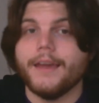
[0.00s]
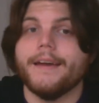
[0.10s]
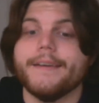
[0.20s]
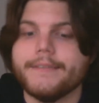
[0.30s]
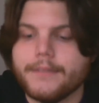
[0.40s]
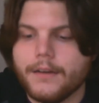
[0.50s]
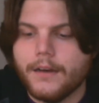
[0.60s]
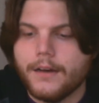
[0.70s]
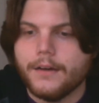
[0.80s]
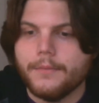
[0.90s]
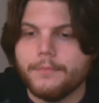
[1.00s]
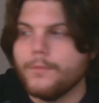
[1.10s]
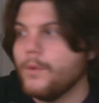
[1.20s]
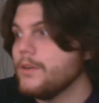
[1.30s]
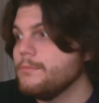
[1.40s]
Hey guys,
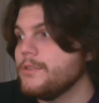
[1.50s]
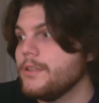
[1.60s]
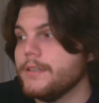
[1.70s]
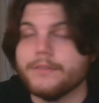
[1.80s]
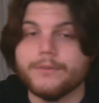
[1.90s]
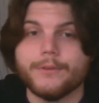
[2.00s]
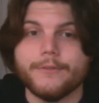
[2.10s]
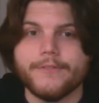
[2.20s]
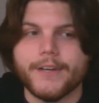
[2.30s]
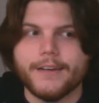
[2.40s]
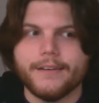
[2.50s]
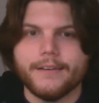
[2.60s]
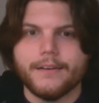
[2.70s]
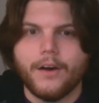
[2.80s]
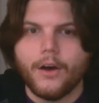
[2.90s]
welcome to this sort of
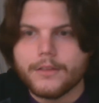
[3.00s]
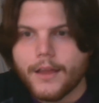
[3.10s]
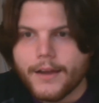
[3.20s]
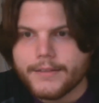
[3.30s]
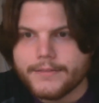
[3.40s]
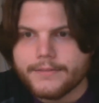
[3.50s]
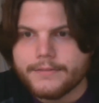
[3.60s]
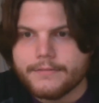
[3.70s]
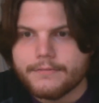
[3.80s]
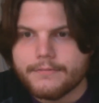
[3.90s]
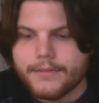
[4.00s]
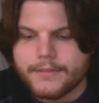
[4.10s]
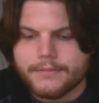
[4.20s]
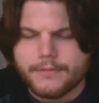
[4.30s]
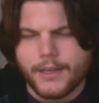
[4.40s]
online,
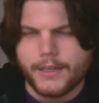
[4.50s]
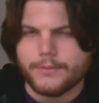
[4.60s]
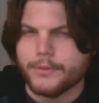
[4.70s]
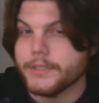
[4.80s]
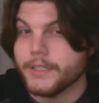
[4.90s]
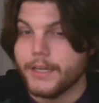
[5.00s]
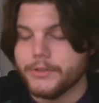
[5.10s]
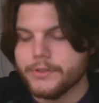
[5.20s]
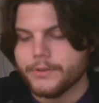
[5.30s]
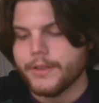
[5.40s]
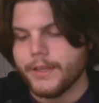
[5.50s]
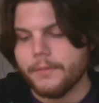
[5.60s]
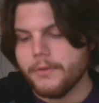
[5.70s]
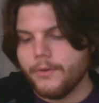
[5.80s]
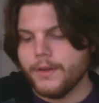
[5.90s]
I guess, recitation sort of
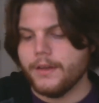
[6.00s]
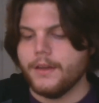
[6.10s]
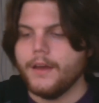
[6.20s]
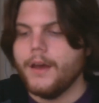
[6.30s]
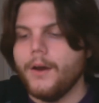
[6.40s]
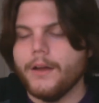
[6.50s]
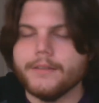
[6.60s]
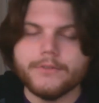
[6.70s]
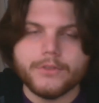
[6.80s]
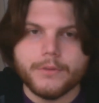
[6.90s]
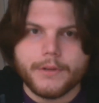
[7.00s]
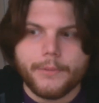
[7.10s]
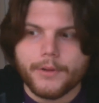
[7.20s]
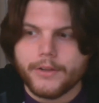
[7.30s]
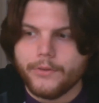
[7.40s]
thing I'm doing. Essentially
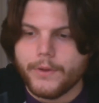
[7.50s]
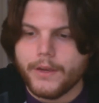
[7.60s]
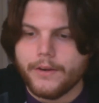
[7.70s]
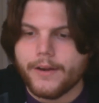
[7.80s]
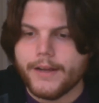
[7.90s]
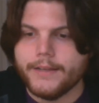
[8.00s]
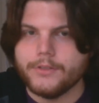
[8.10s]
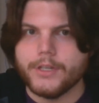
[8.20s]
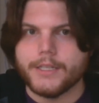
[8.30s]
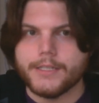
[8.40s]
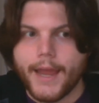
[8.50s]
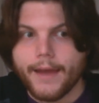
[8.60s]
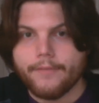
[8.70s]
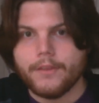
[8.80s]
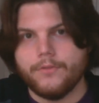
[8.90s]
what I want to do here is just
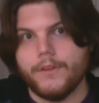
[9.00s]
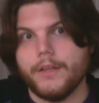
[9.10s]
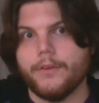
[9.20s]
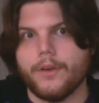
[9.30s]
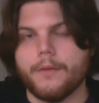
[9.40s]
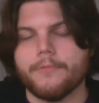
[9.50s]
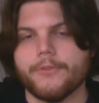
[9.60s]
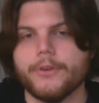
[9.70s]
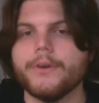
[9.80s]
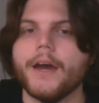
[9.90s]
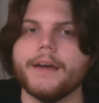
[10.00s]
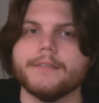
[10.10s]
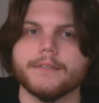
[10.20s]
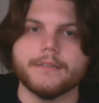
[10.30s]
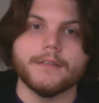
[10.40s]
have these videos up for you
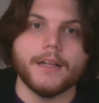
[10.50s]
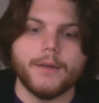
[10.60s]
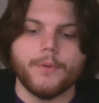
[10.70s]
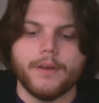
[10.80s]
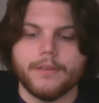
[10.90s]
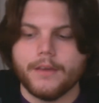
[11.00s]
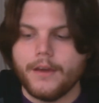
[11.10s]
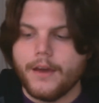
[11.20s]
guys to study with,